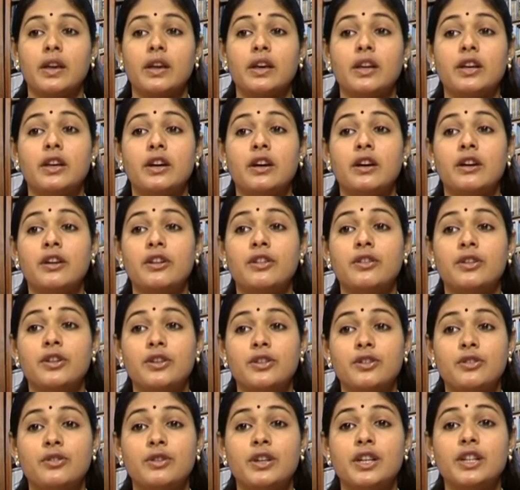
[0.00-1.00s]
Her
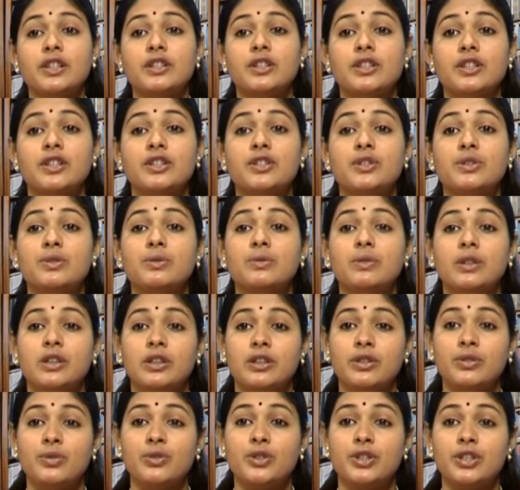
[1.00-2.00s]
retreat into
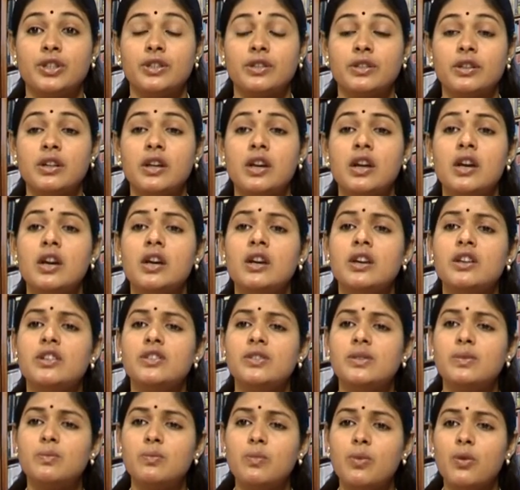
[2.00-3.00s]
illusion is
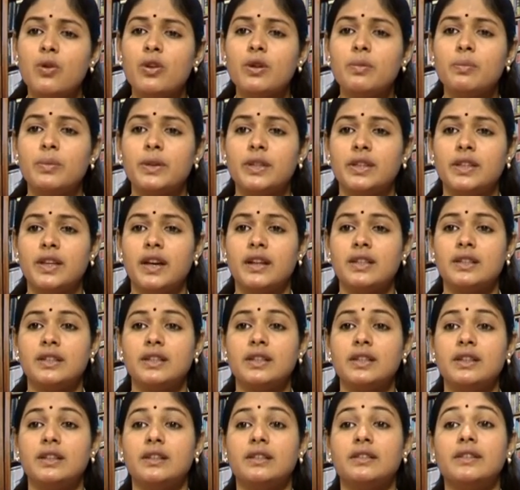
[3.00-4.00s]
more
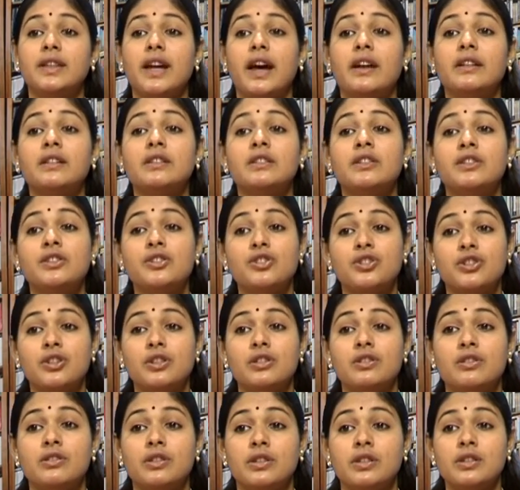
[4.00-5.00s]
pathetic than her
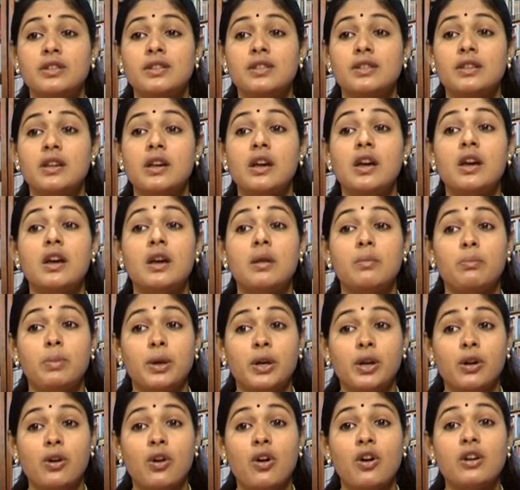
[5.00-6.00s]
children's
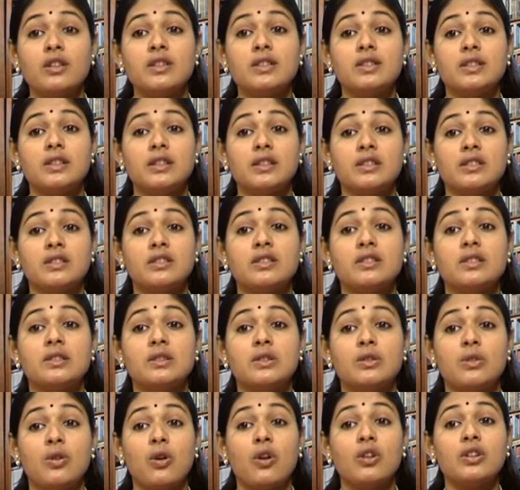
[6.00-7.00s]
because it is
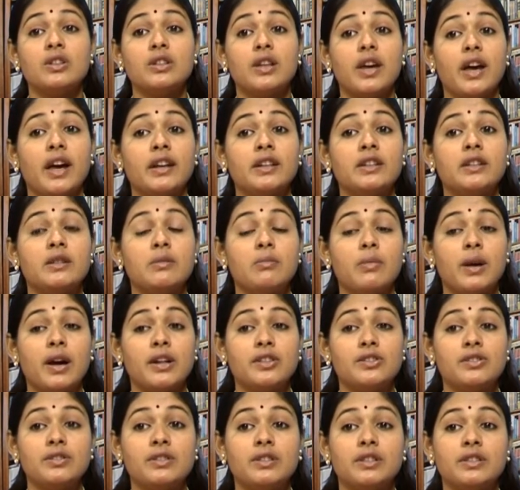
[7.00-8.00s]
not an
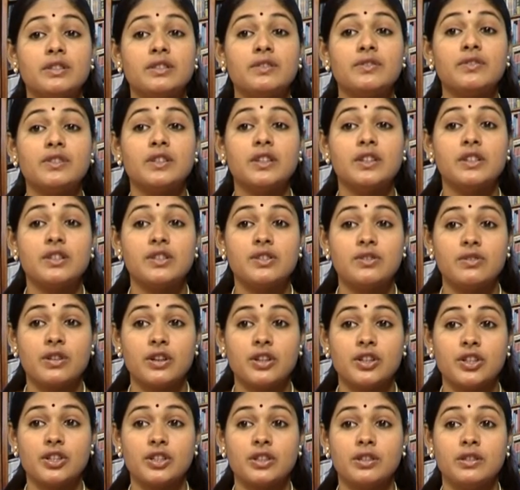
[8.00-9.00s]
imaginative
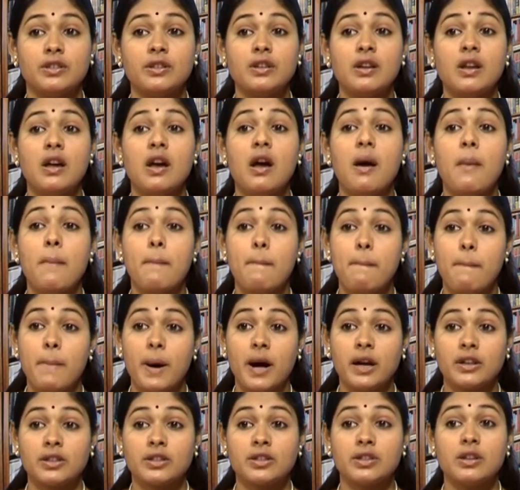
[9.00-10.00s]
construction
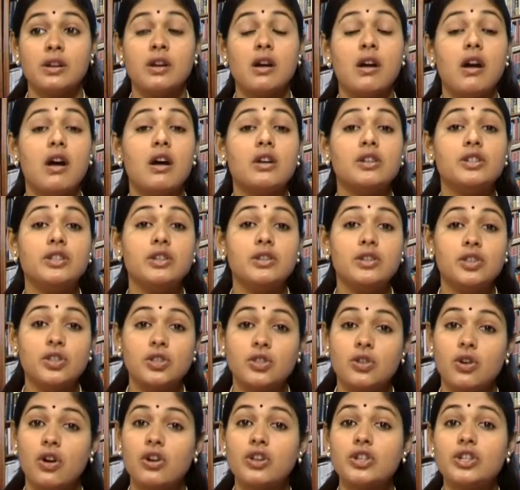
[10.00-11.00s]
but a
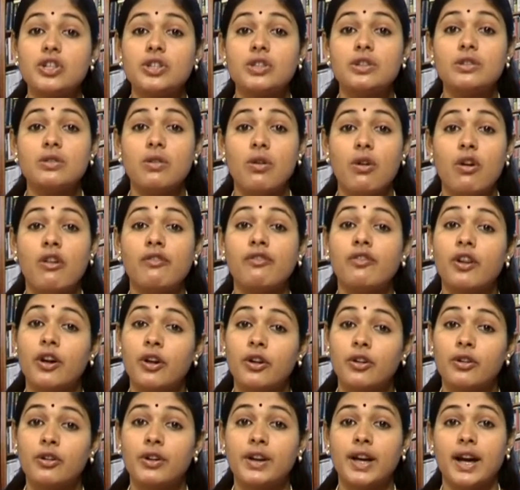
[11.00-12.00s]
distortion of
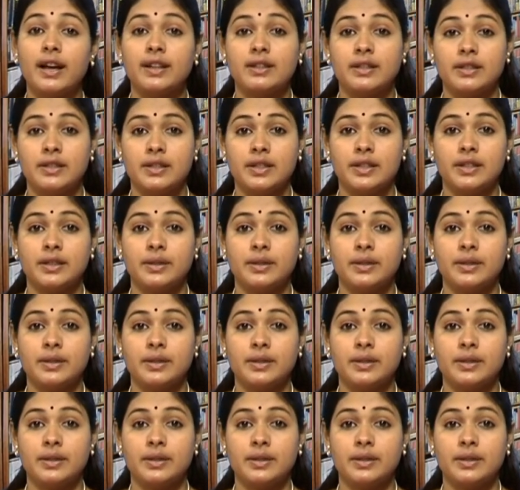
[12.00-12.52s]
reality.